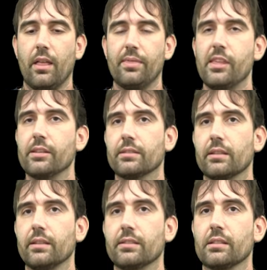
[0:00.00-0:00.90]
this
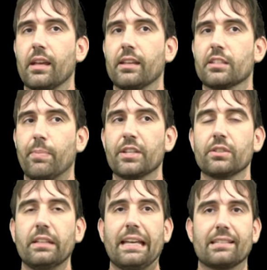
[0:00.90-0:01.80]
is
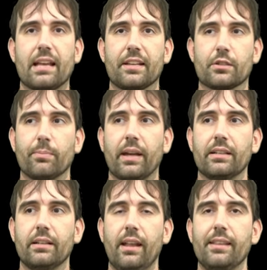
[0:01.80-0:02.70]
especially
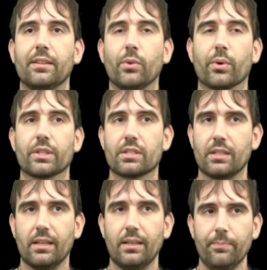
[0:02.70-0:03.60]
exacerbated in the North
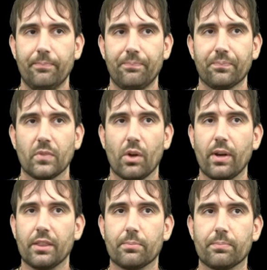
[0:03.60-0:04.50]
Sea
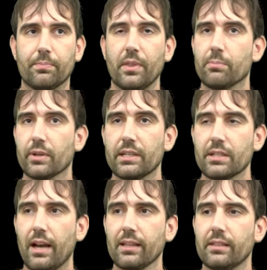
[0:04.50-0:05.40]
around the, the British
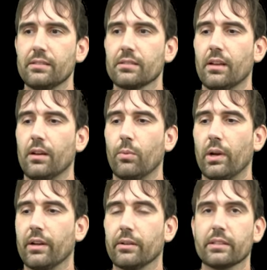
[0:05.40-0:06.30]
Islands,
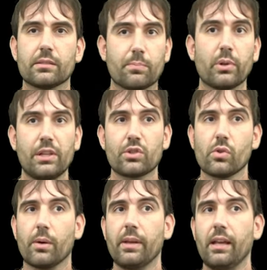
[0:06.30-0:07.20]
where it's pretty
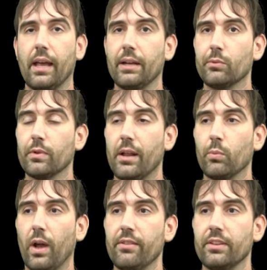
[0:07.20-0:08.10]
stormy and, and
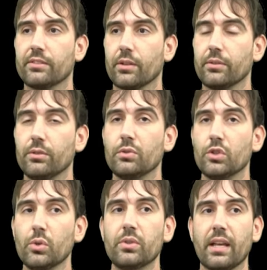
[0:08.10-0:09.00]
wavy, so you
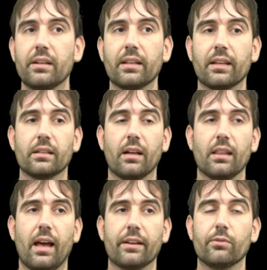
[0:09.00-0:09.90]
do tend to get a
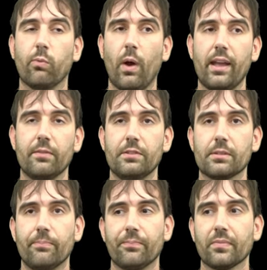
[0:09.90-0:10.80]
lot of waves.